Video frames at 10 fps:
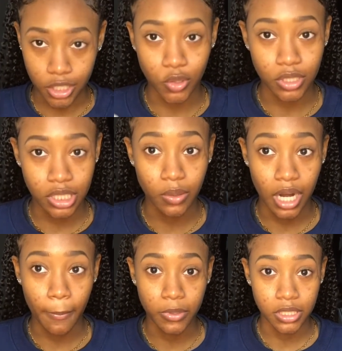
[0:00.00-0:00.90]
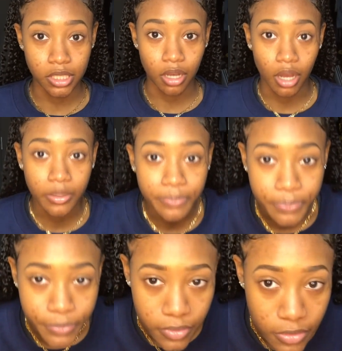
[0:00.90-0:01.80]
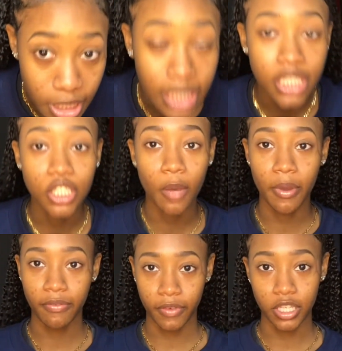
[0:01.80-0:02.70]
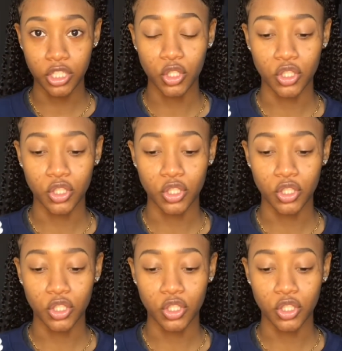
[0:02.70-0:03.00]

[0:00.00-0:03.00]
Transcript: you'll see when I put it on. So this is how my face looks